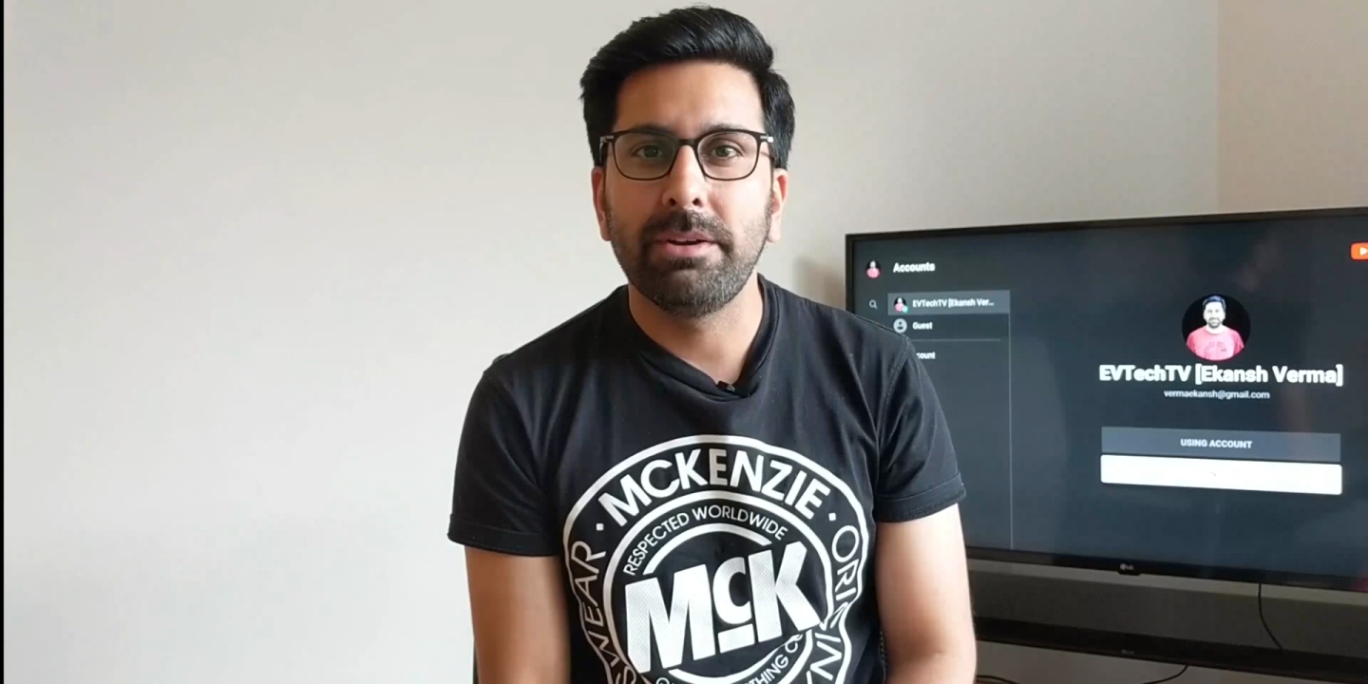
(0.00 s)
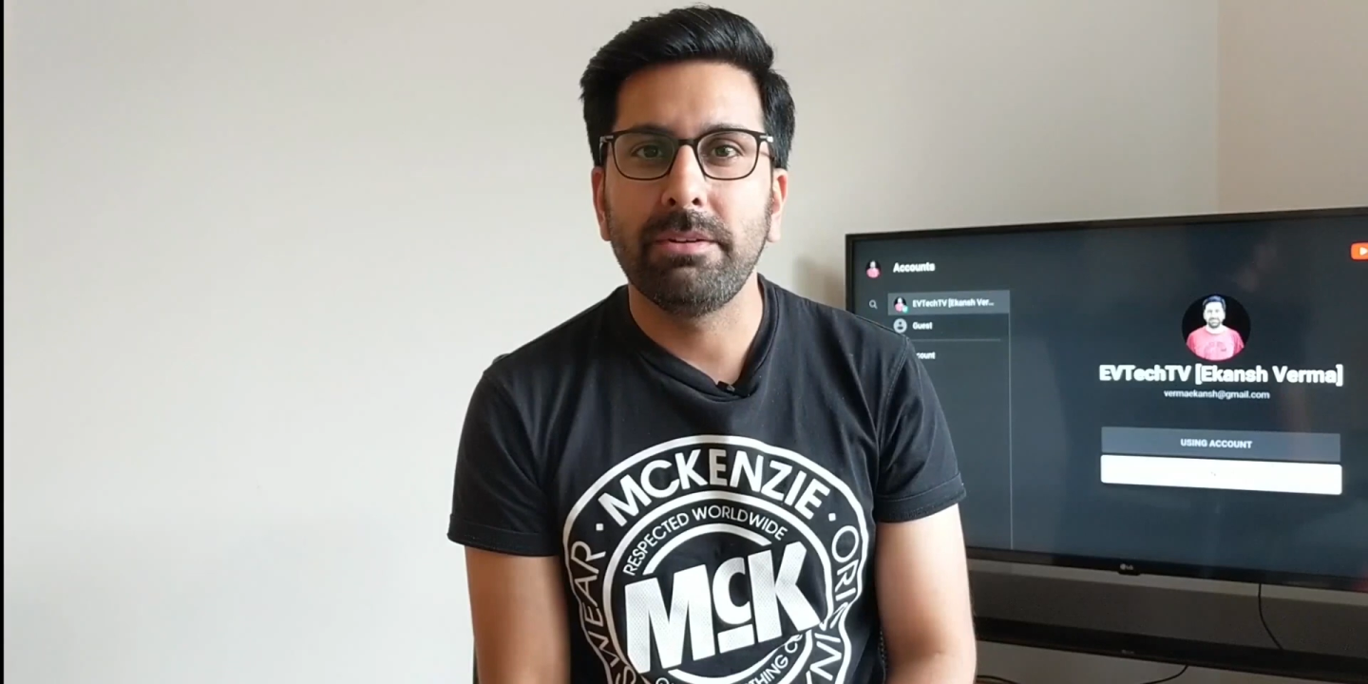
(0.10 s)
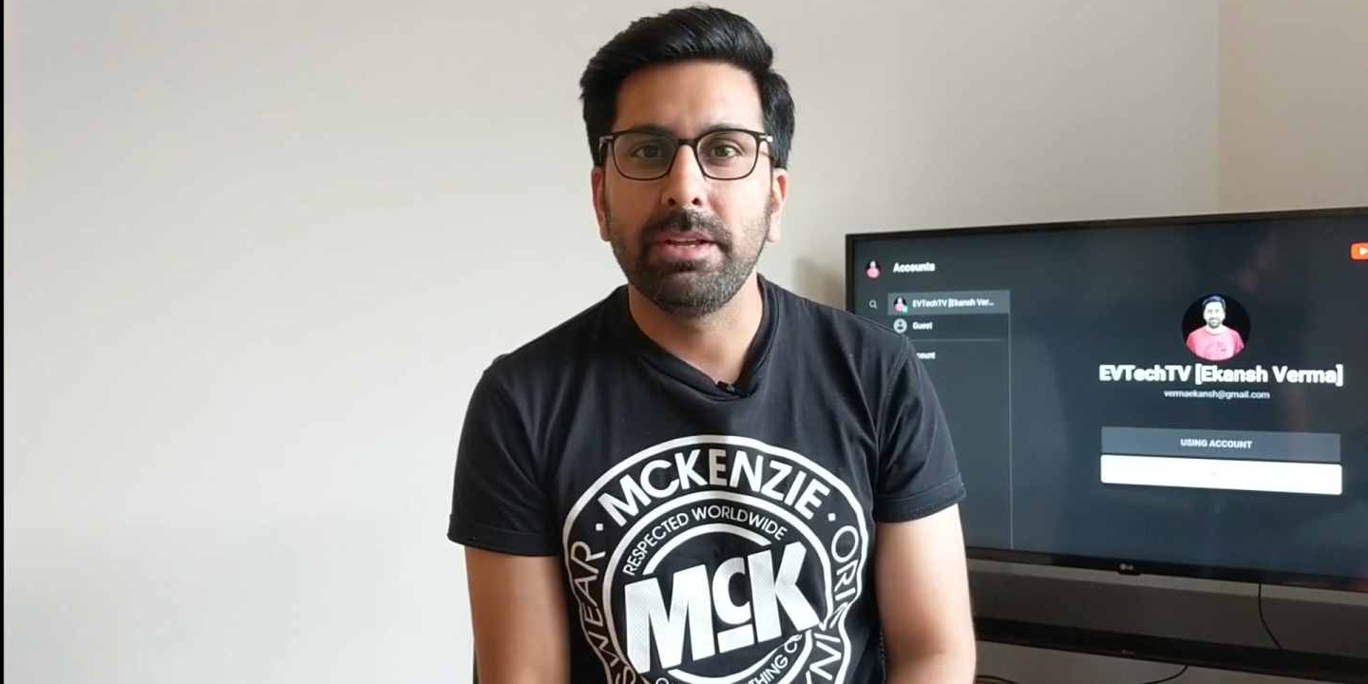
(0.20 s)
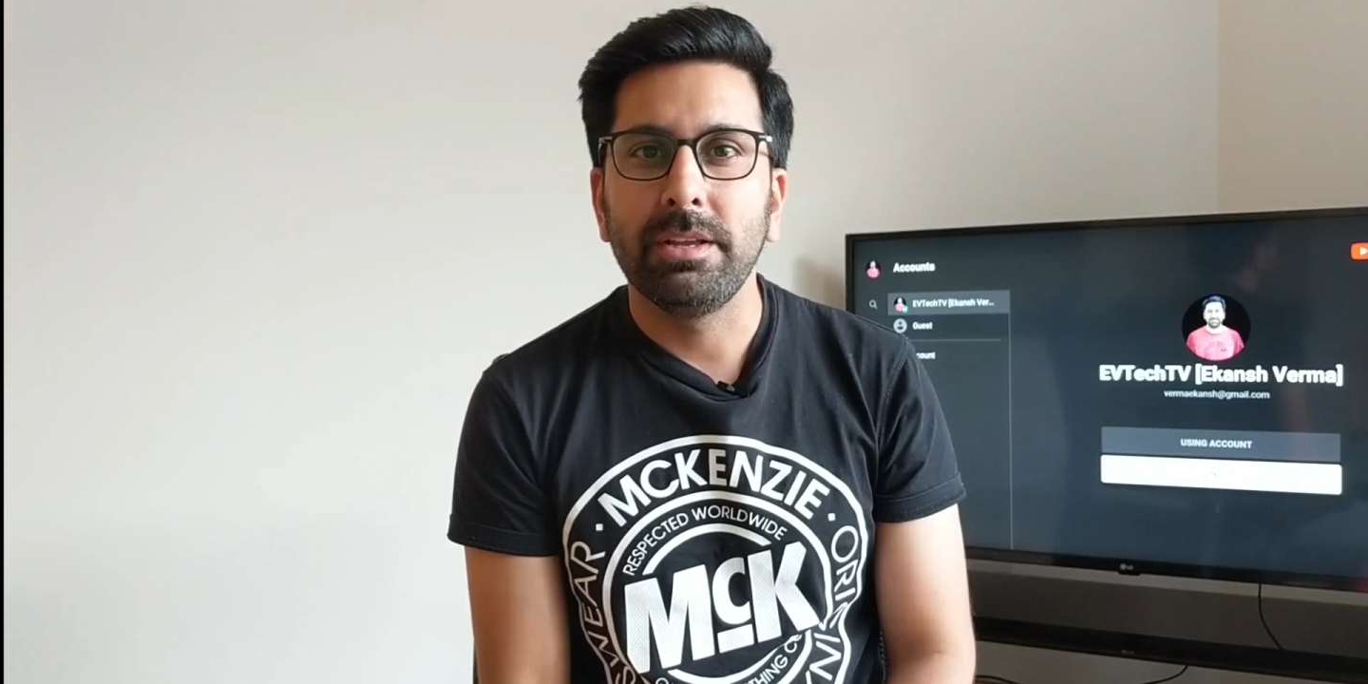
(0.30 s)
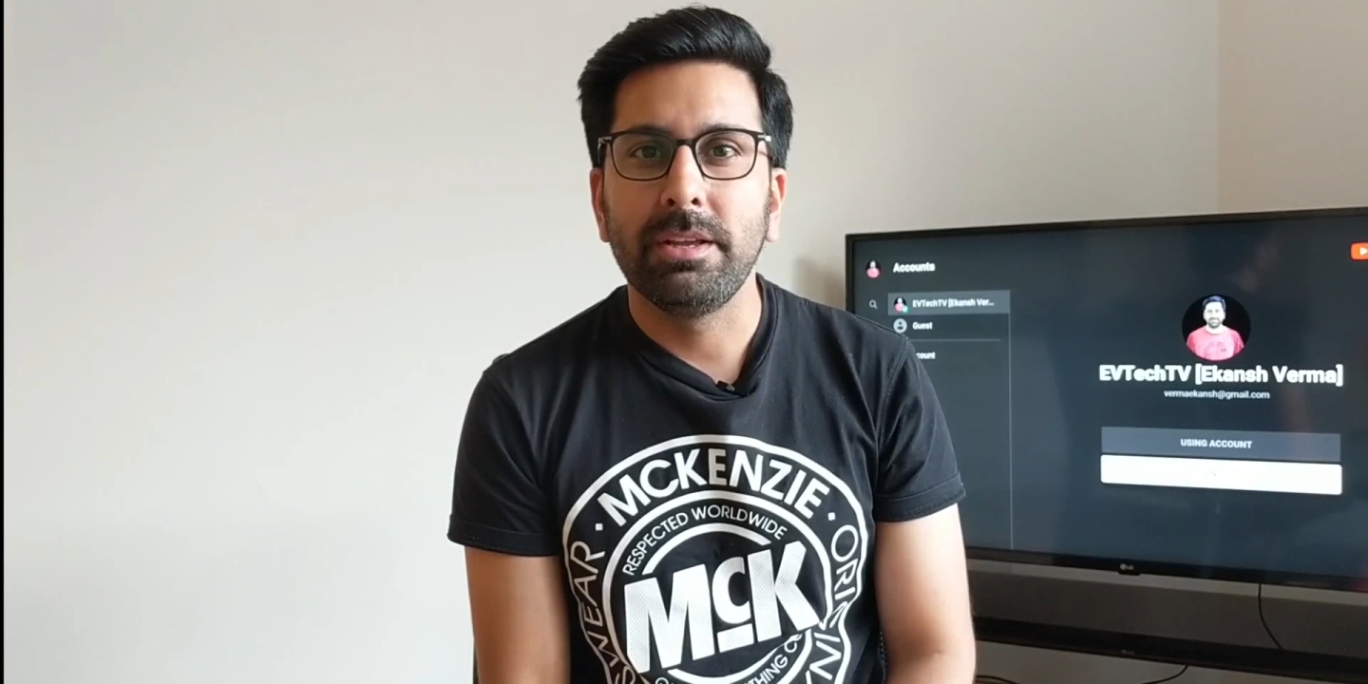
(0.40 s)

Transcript: battery.